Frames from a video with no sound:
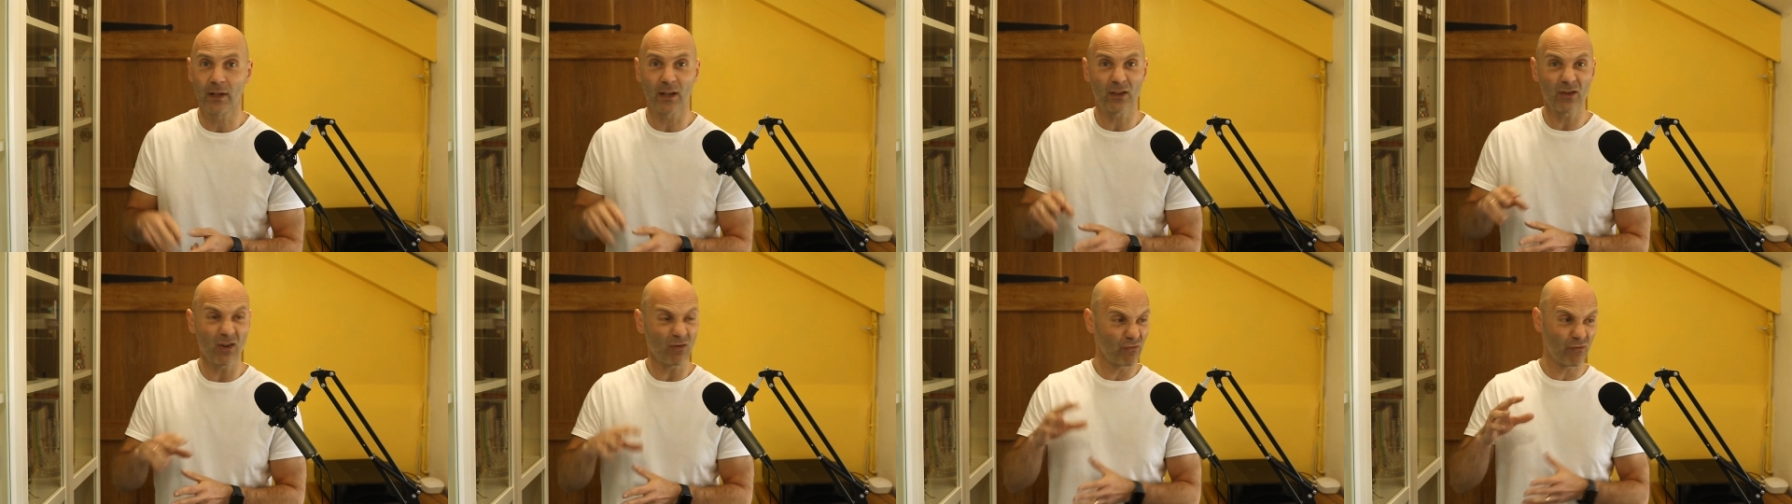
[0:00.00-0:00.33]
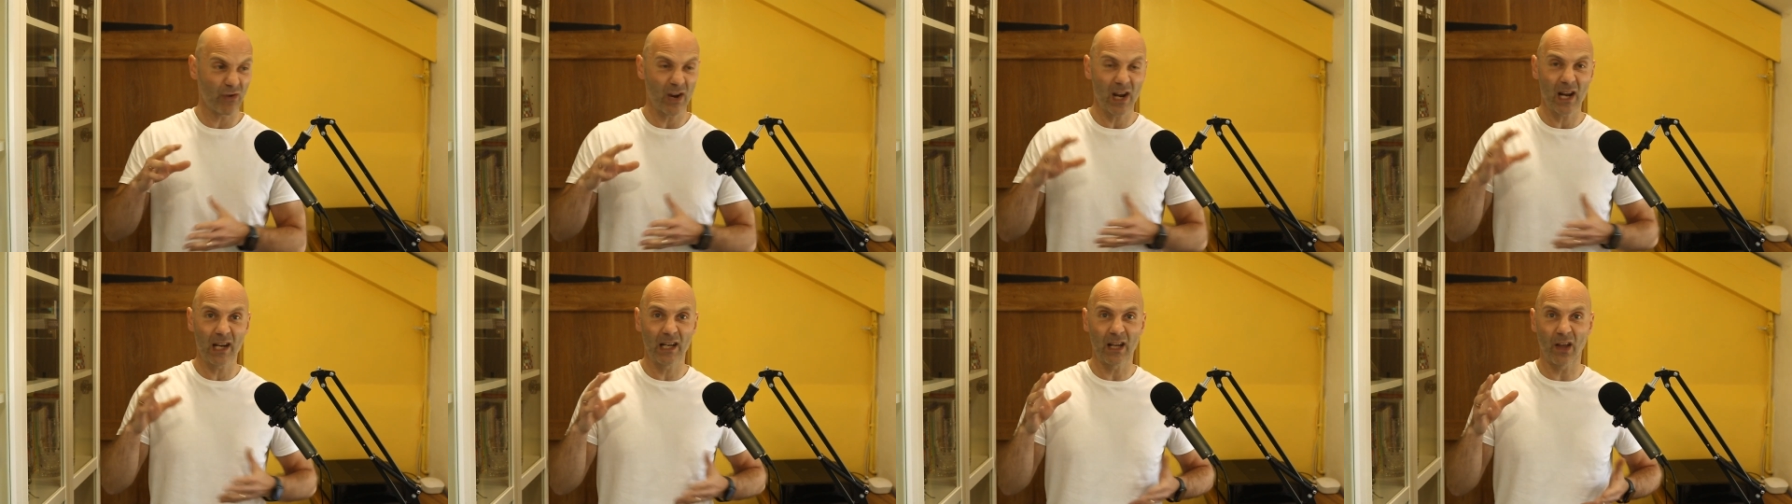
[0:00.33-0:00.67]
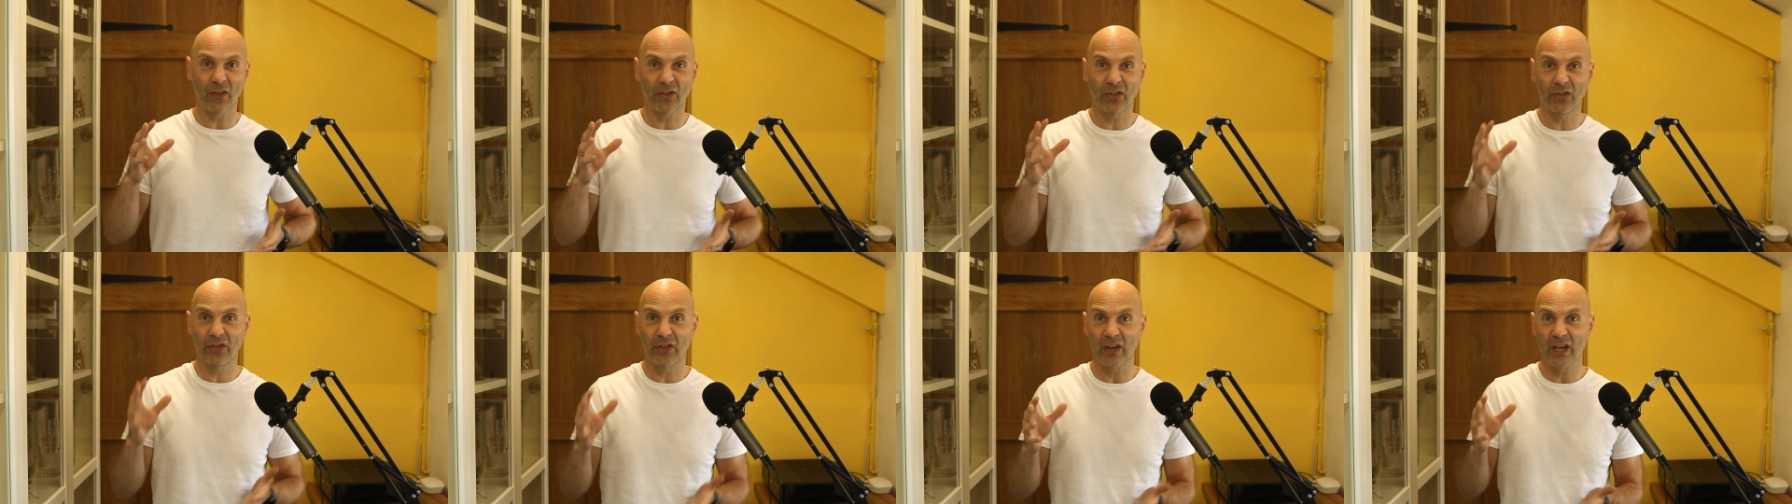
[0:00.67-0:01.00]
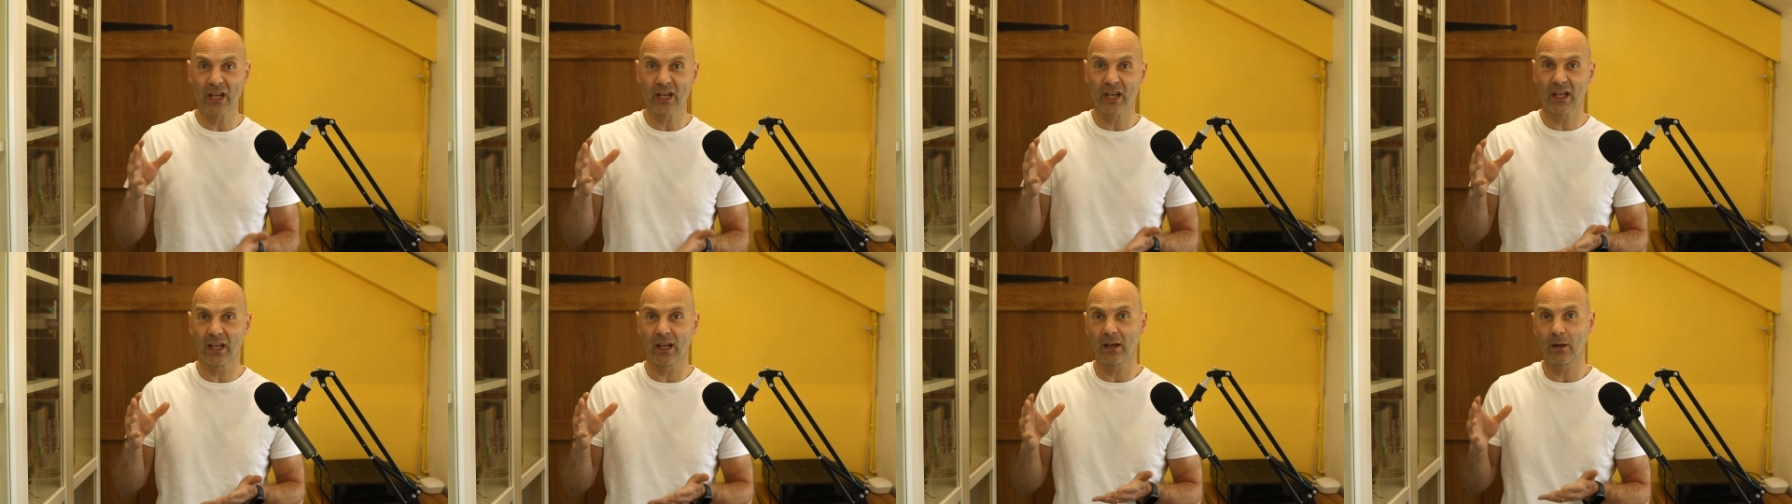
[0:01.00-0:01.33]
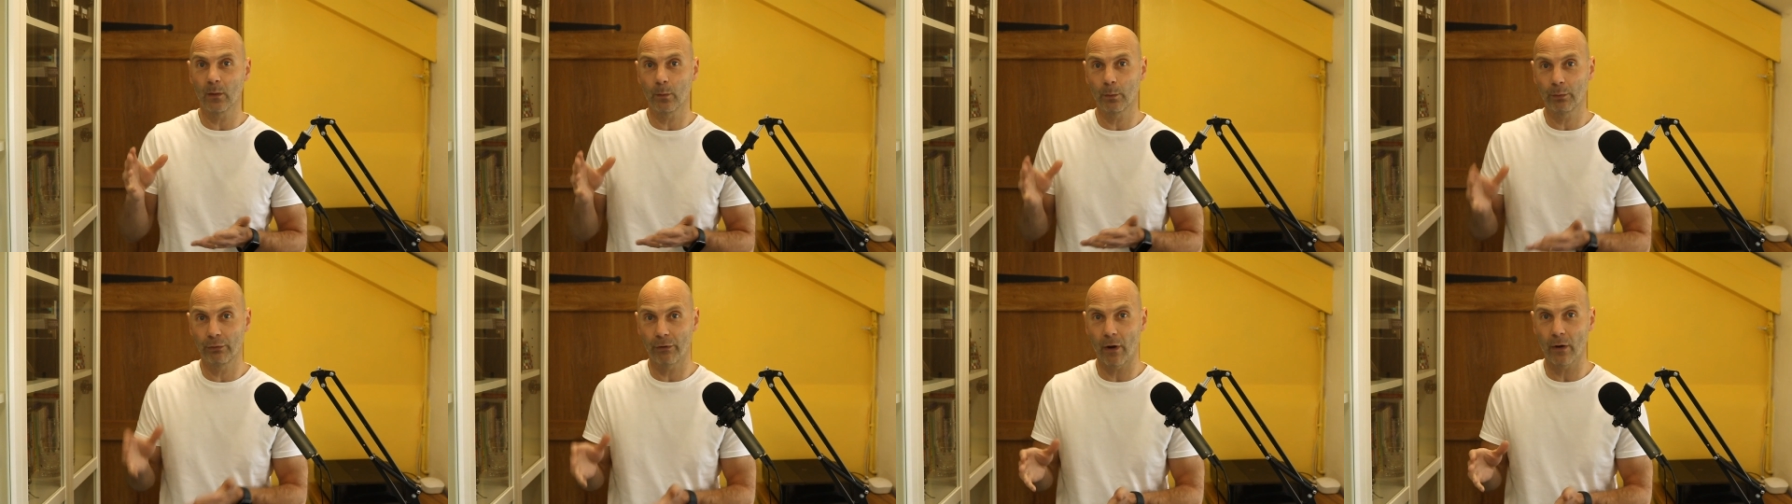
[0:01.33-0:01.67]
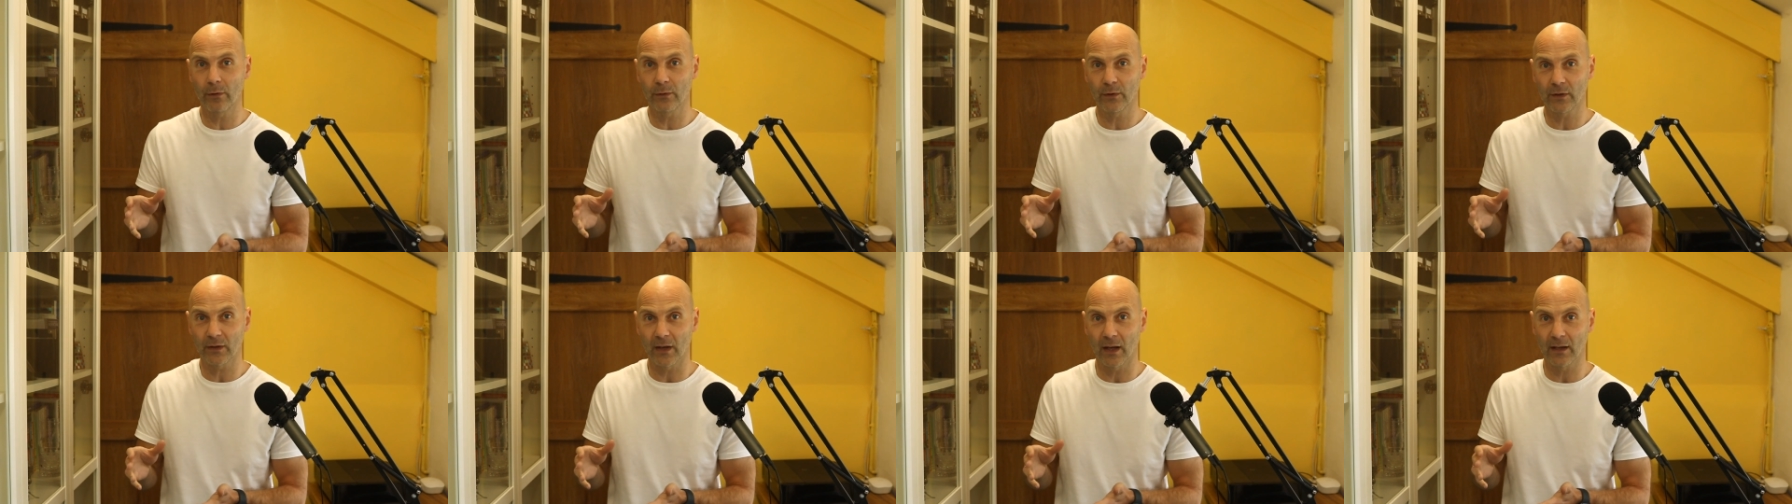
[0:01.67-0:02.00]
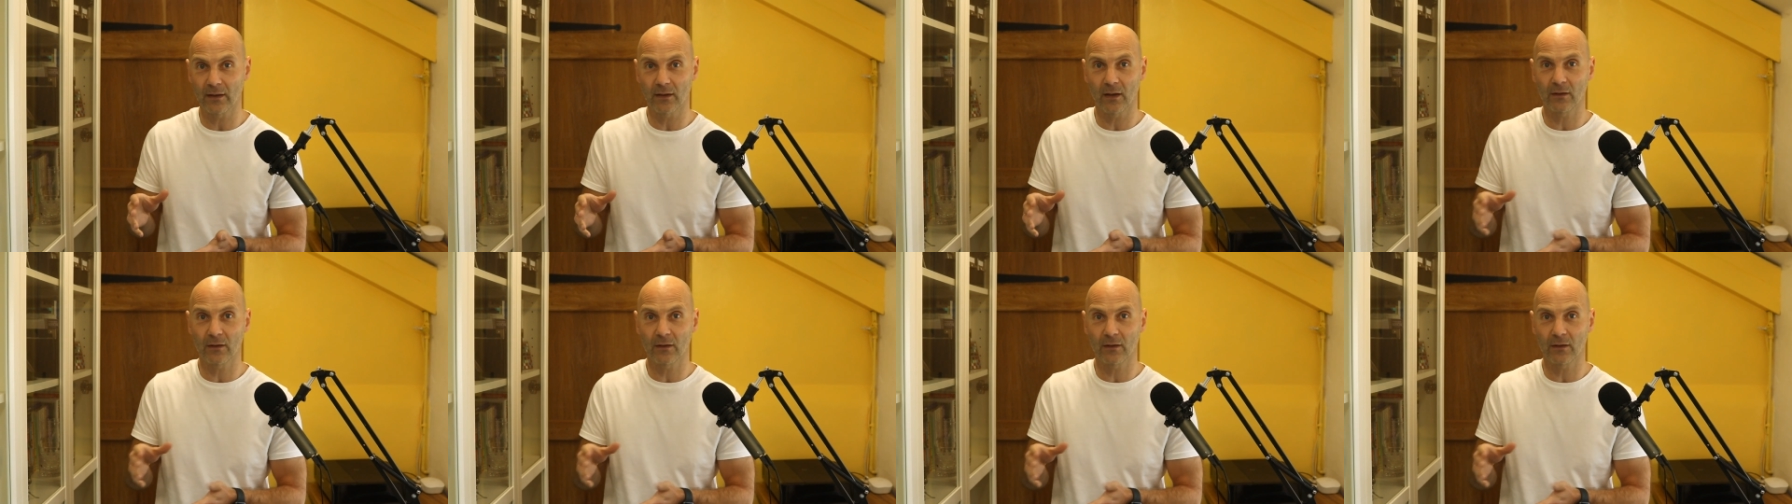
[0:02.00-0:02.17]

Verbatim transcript: It's not really a thinking process.